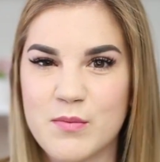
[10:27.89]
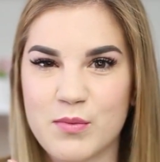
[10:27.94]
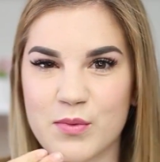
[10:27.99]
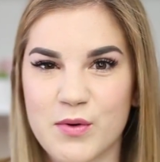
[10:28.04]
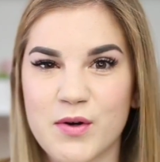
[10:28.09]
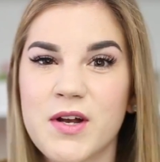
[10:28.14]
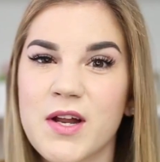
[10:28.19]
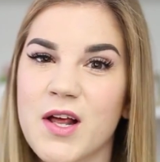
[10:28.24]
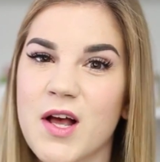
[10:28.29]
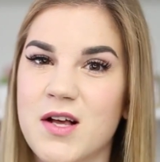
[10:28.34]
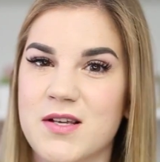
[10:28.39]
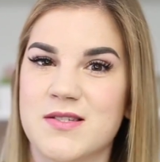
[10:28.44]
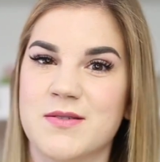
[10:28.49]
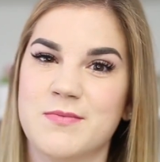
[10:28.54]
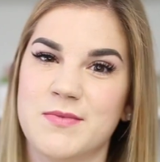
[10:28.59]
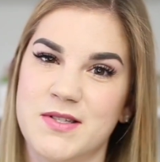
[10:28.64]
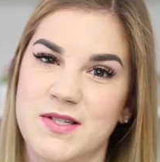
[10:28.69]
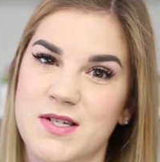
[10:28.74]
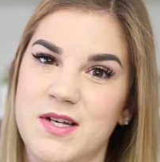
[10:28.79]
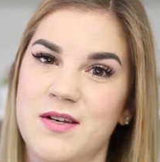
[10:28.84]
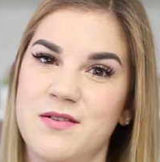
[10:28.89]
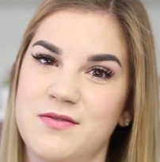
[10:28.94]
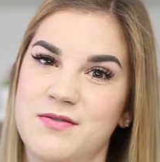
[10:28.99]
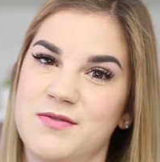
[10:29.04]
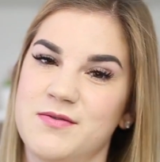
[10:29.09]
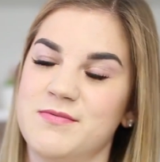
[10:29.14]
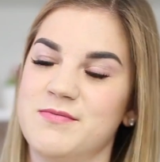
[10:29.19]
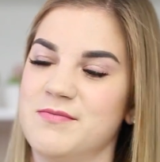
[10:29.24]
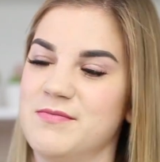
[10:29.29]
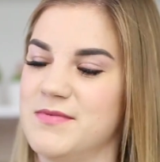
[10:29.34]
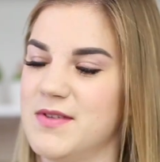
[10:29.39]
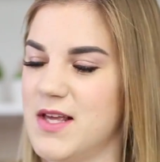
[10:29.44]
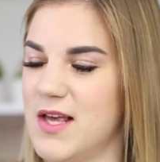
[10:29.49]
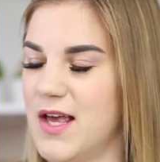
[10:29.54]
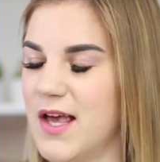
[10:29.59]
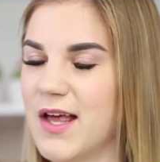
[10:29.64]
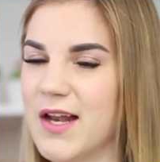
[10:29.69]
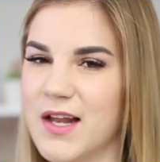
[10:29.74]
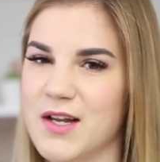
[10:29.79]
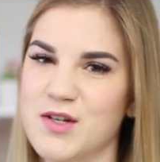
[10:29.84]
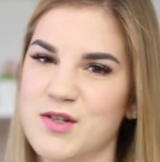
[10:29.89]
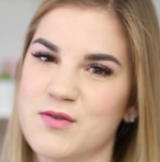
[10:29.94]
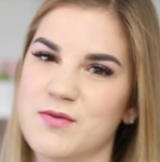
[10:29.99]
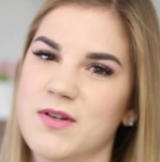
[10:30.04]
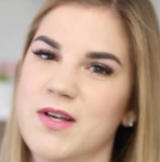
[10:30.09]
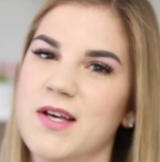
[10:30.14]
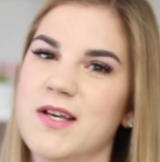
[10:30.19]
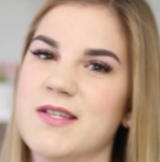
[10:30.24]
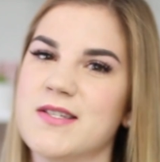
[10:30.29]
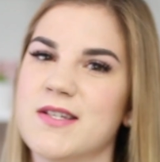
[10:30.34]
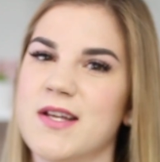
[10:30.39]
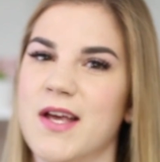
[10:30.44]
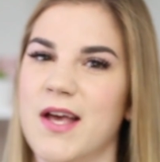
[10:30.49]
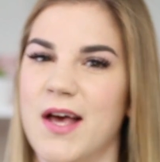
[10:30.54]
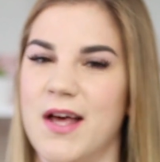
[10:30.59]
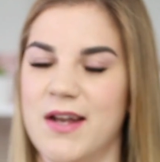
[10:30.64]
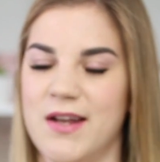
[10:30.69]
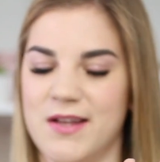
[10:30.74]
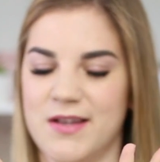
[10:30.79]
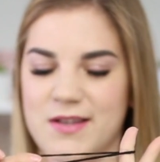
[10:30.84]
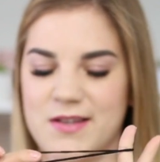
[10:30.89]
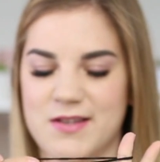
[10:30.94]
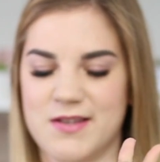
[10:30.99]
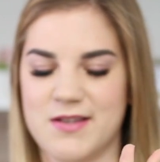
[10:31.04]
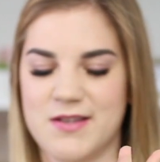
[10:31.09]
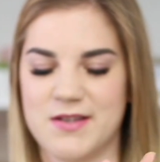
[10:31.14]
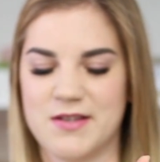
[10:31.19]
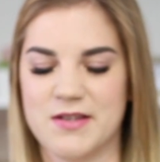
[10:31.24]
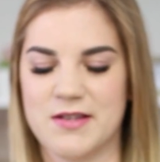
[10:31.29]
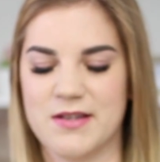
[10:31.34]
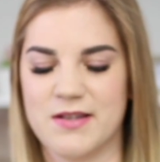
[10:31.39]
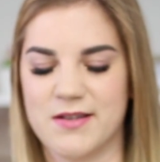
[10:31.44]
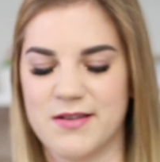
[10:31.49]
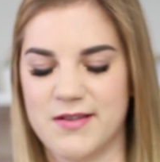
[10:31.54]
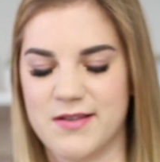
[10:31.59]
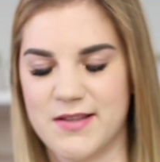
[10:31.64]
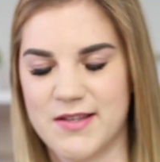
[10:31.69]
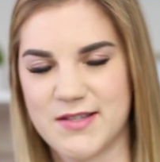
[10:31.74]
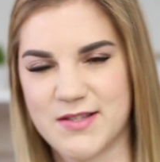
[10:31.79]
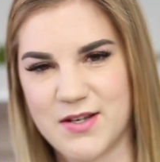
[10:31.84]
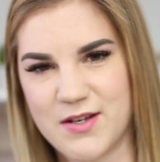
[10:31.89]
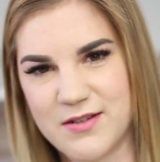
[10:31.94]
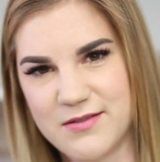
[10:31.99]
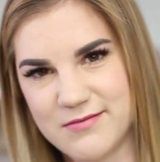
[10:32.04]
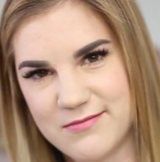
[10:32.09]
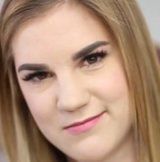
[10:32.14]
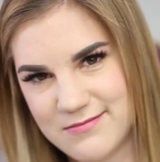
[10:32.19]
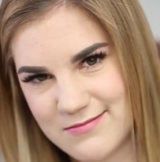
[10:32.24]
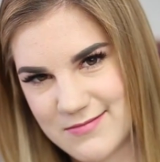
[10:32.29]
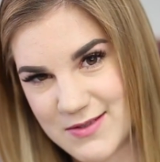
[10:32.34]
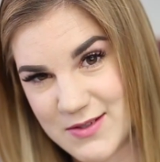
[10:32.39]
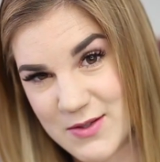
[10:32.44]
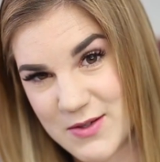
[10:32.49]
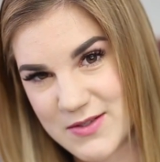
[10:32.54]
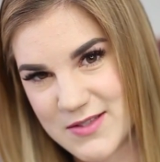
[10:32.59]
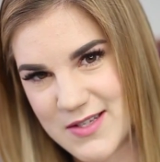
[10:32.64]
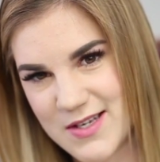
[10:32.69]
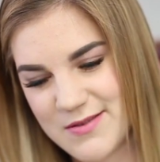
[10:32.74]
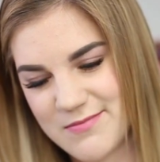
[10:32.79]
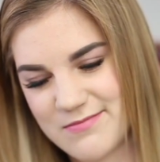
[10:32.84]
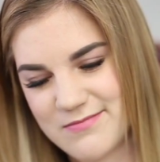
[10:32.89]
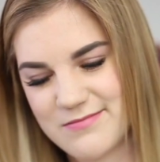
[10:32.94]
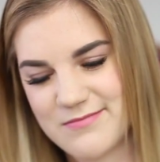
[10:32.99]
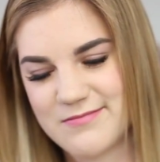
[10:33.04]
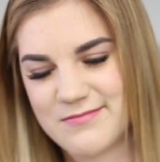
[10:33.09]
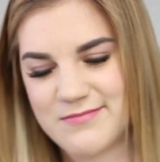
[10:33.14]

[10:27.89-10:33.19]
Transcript: Pretty awesome stuff. I just realized I had this on the whole time.